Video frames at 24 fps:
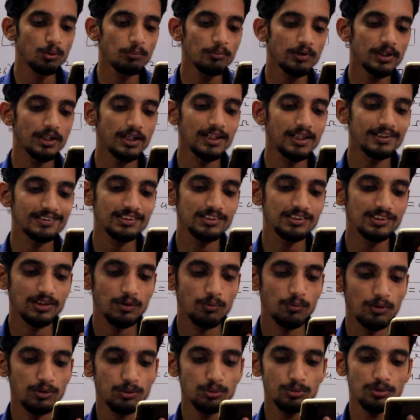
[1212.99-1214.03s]
ohm, S is
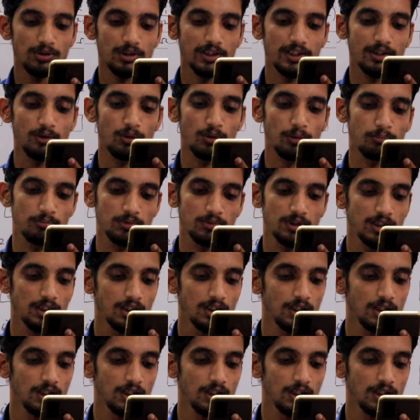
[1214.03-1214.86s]
equal to 3 ohm.